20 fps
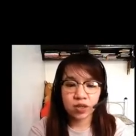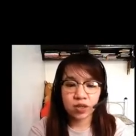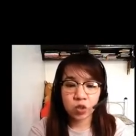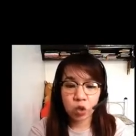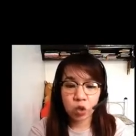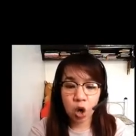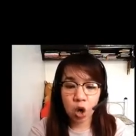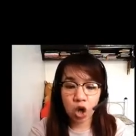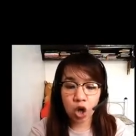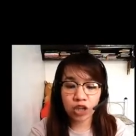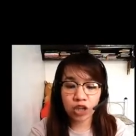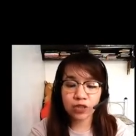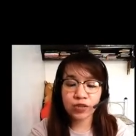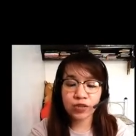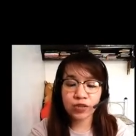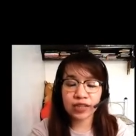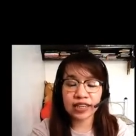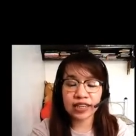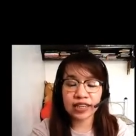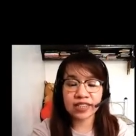Con,
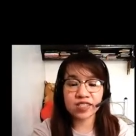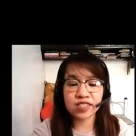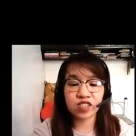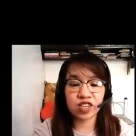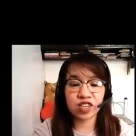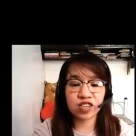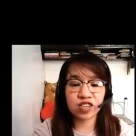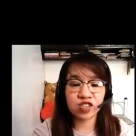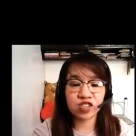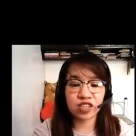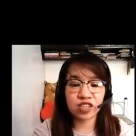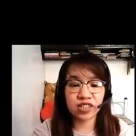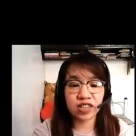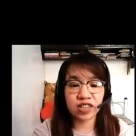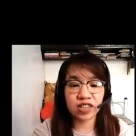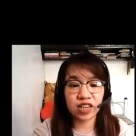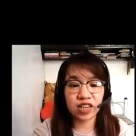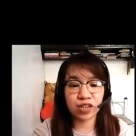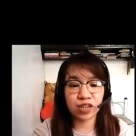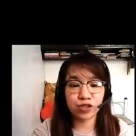let's change it
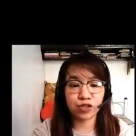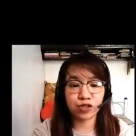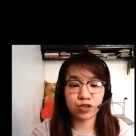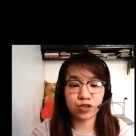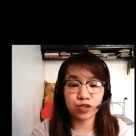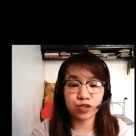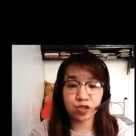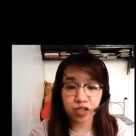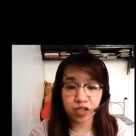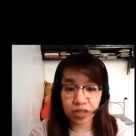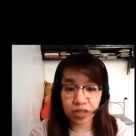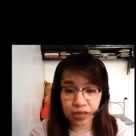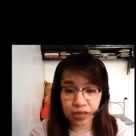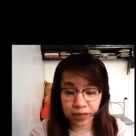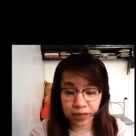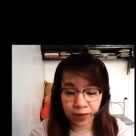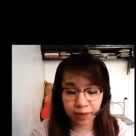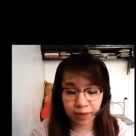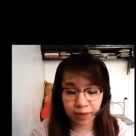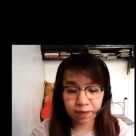into
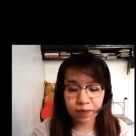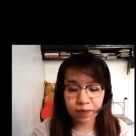she,